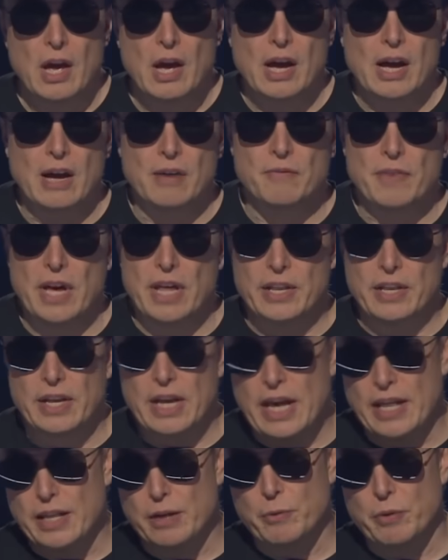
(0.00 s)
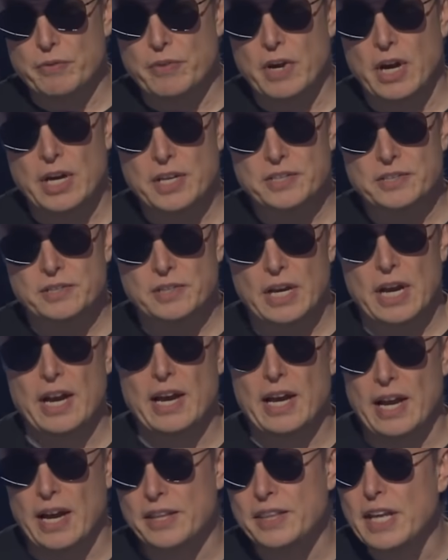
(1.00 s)
Um, and, and then we've got, uh,
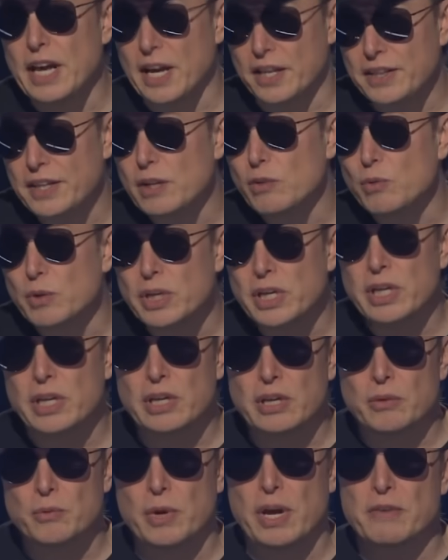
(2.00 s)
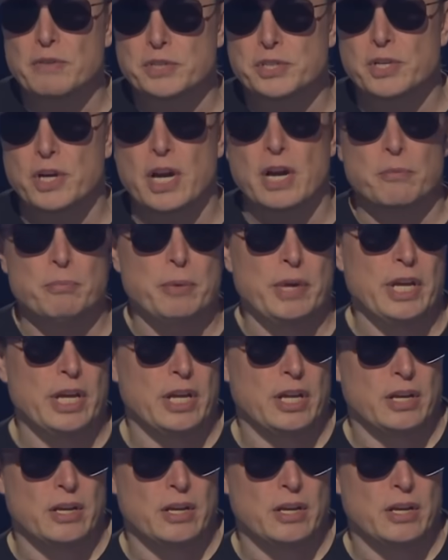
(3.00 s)
and, and I, I think we, we have a shot at being